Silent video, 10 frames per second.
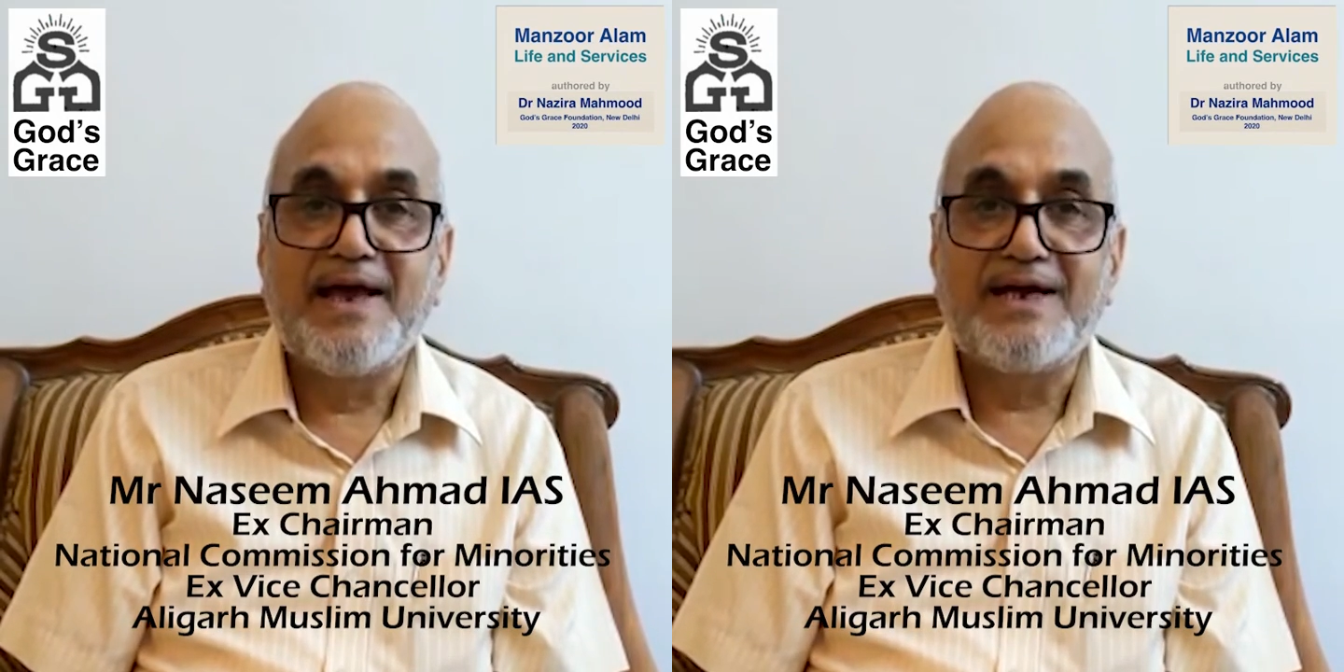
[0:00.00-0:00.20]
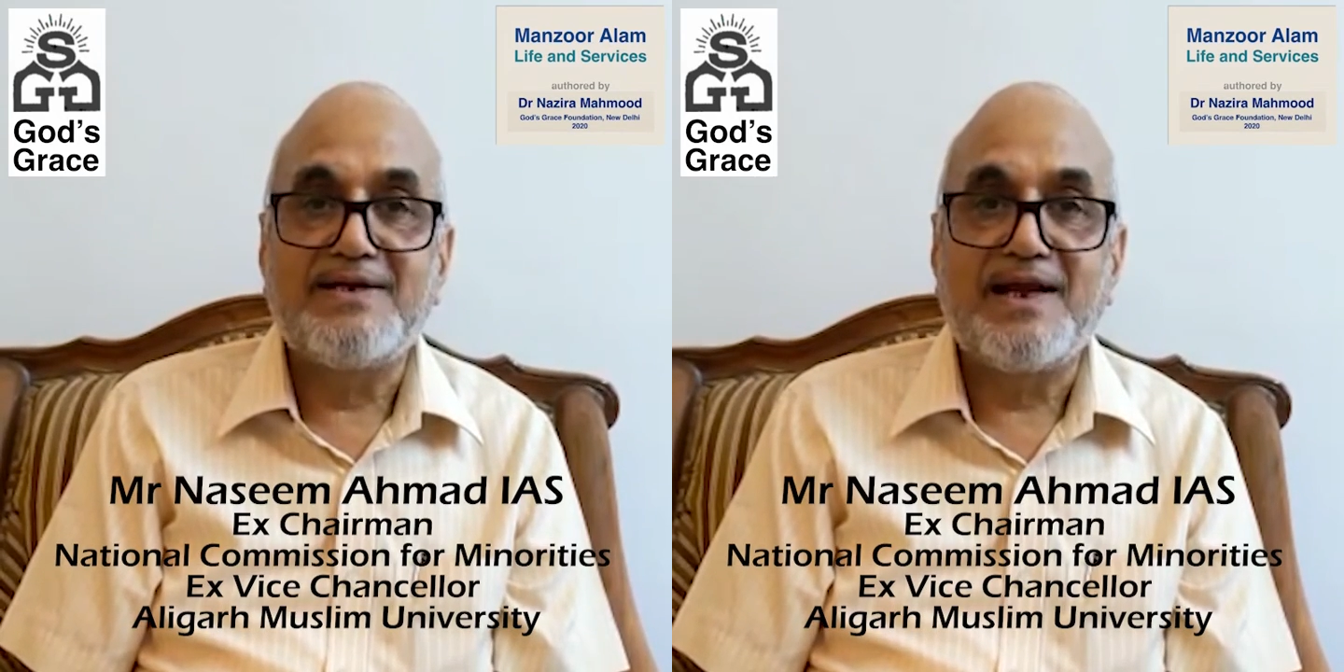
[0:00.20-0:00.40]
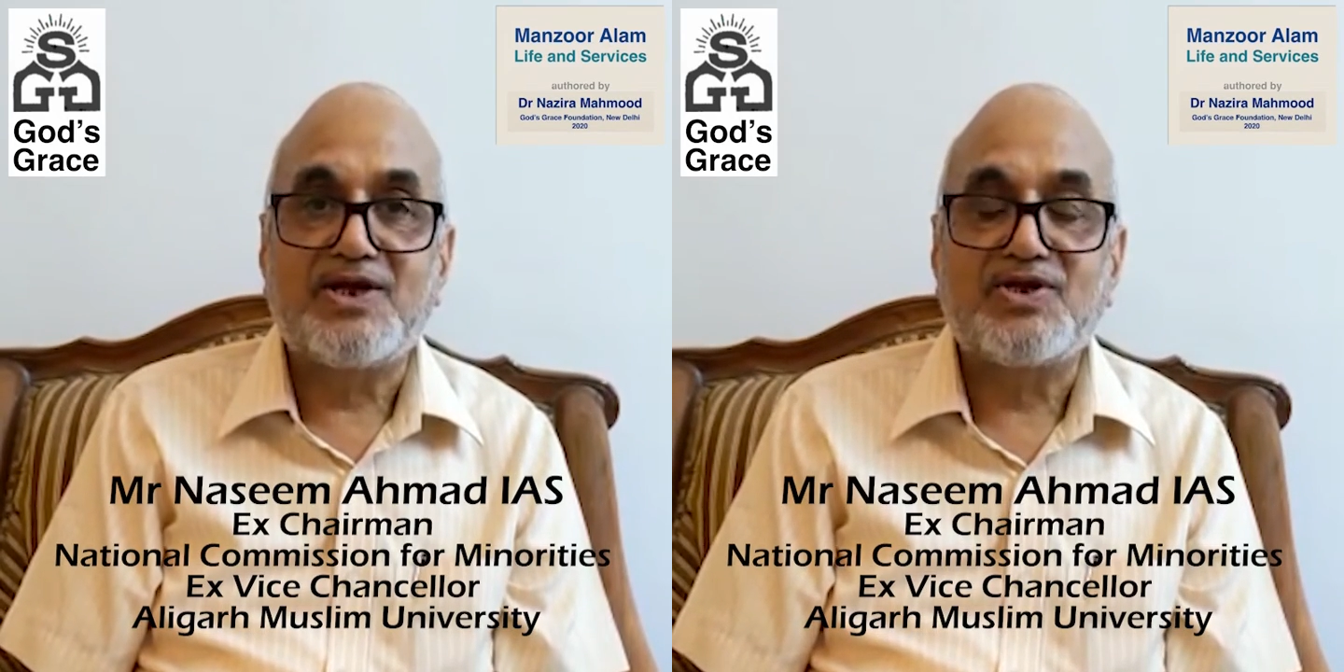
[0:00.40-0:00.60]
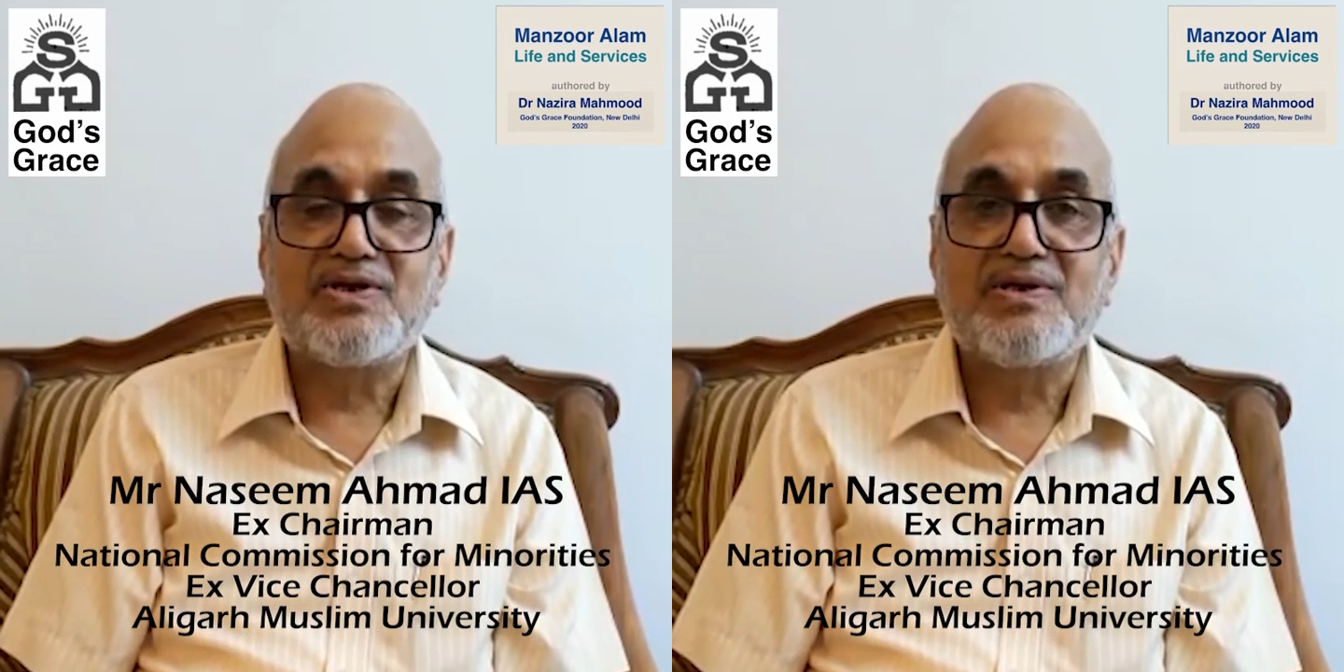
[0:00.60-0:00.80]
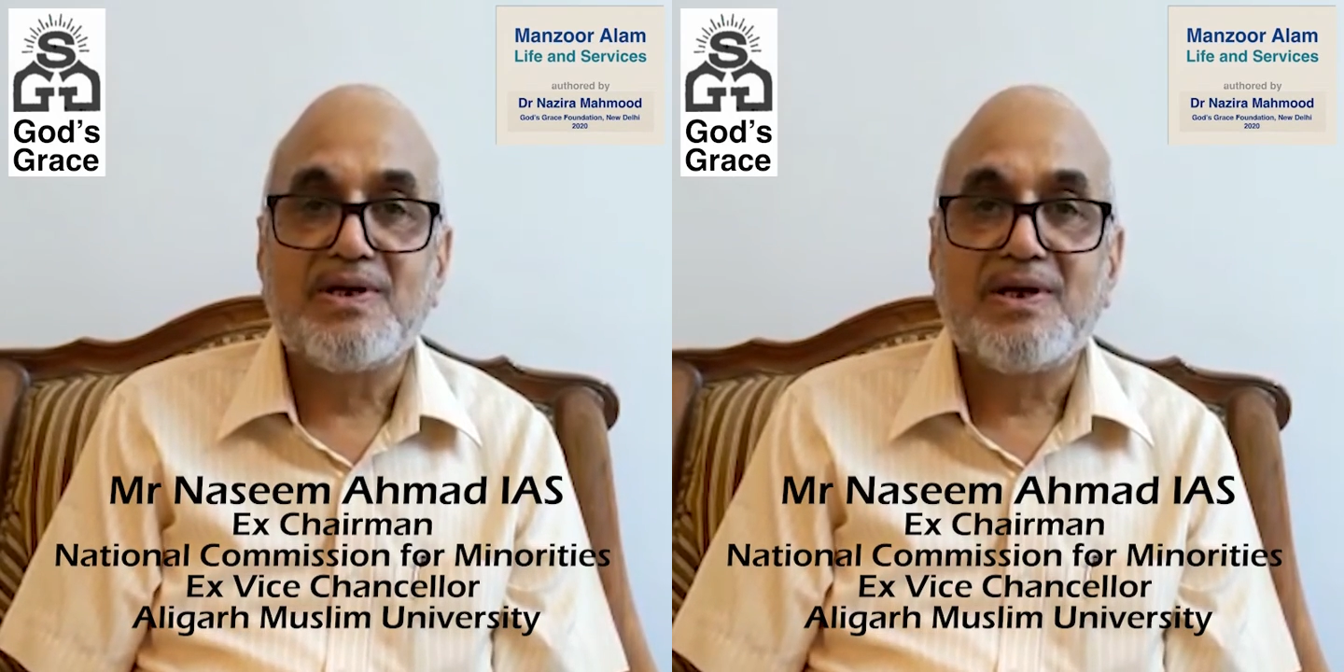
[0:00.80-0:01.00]
that
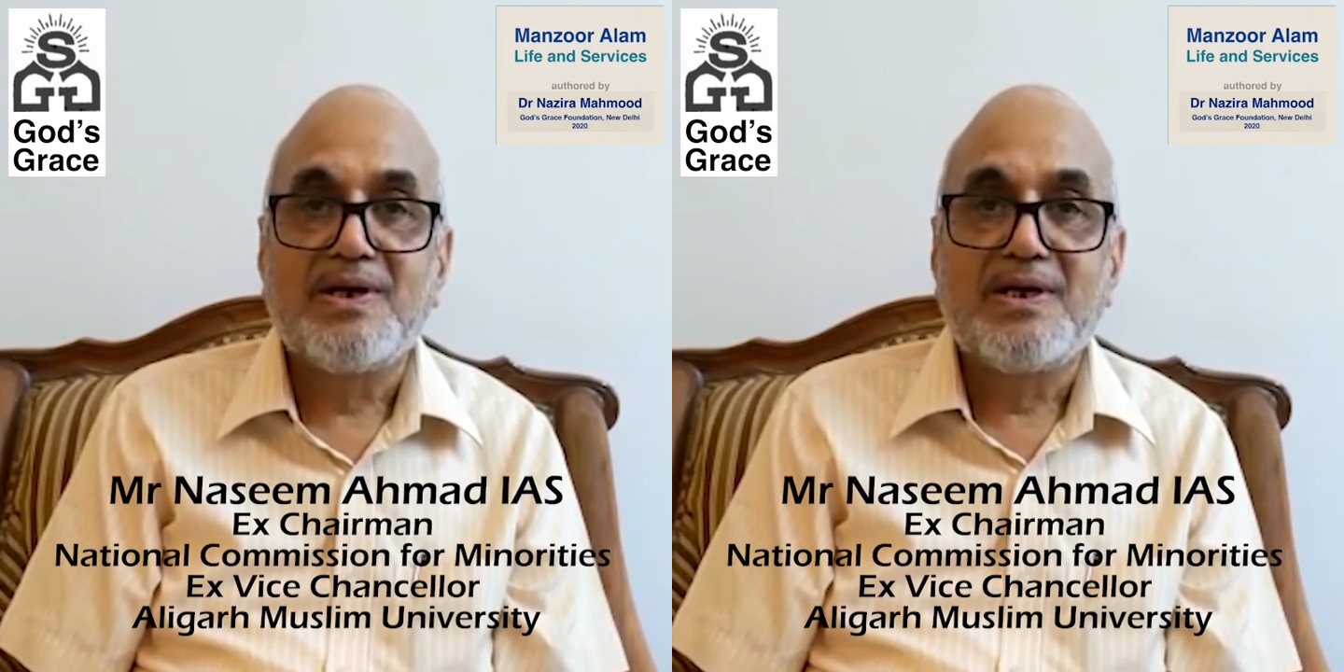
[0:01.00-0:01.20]
direction